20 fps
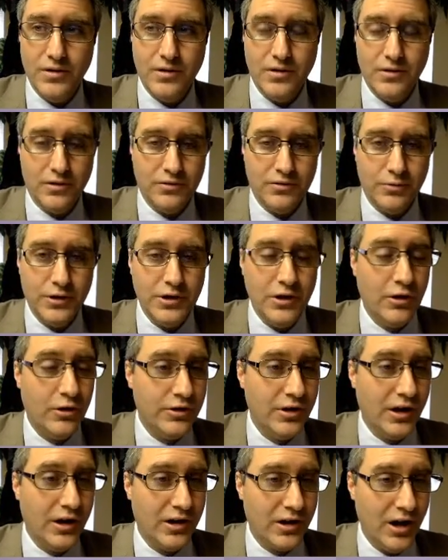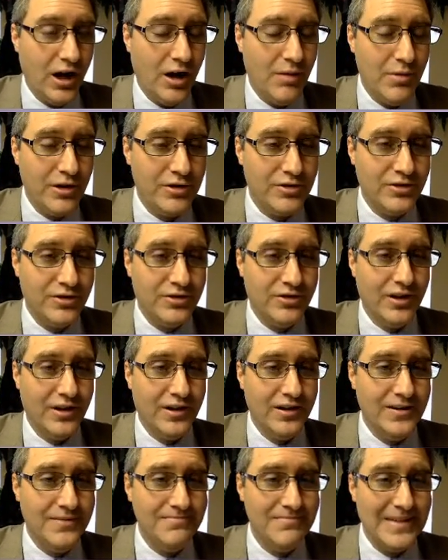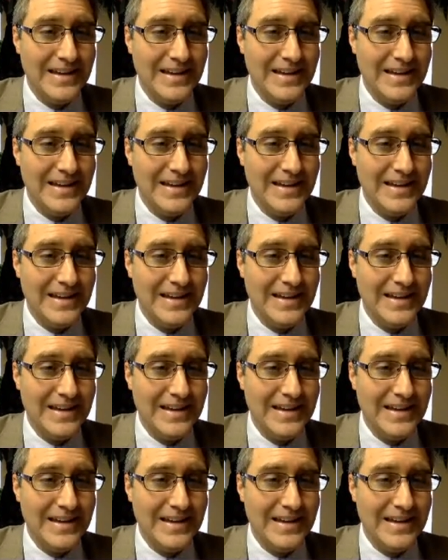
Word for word: or treehugger.com I should say,